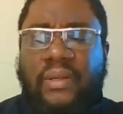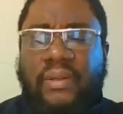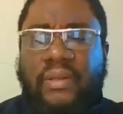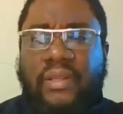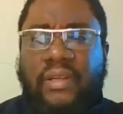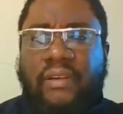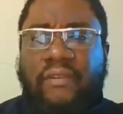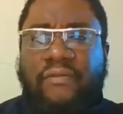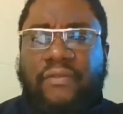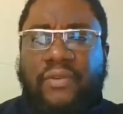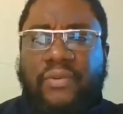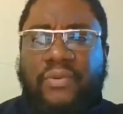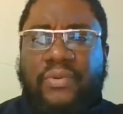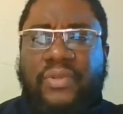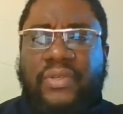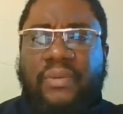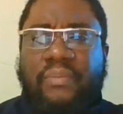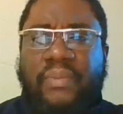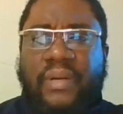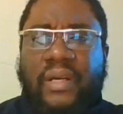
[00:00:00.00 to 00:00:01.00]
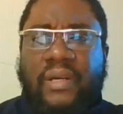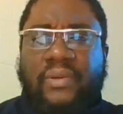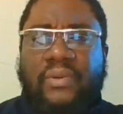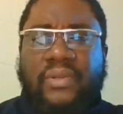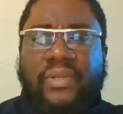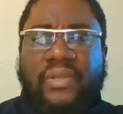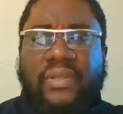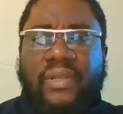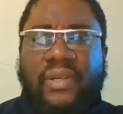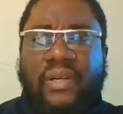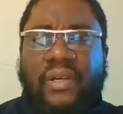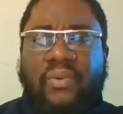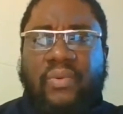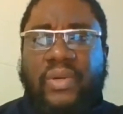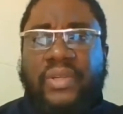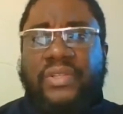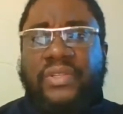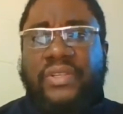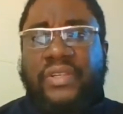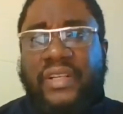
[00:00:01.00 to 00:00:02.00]
their views about
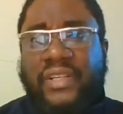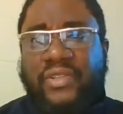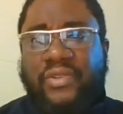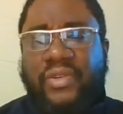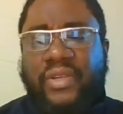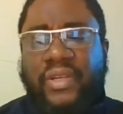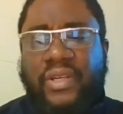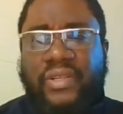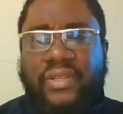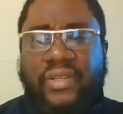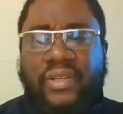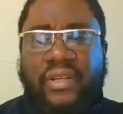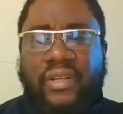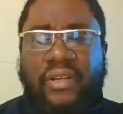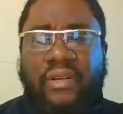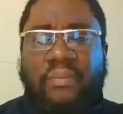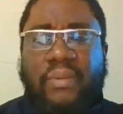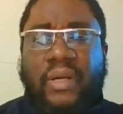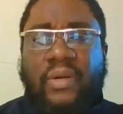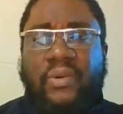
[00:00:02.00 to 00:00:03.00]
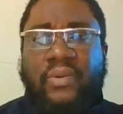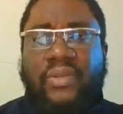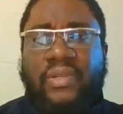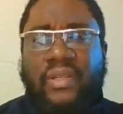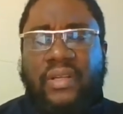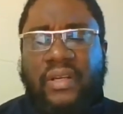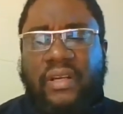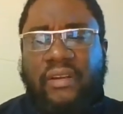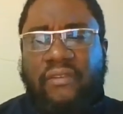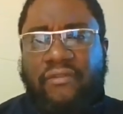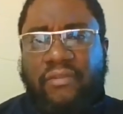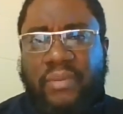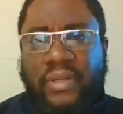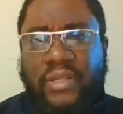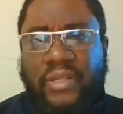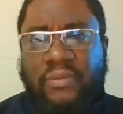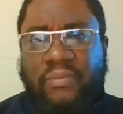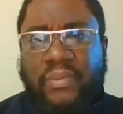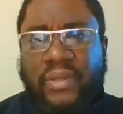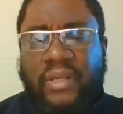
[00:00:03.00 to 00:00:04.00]
Western education and about
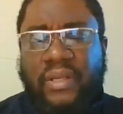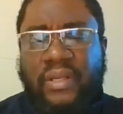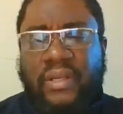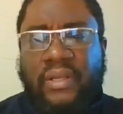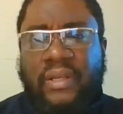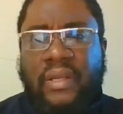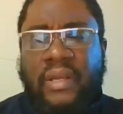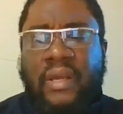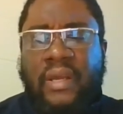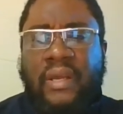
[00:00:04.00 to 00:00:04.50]
government being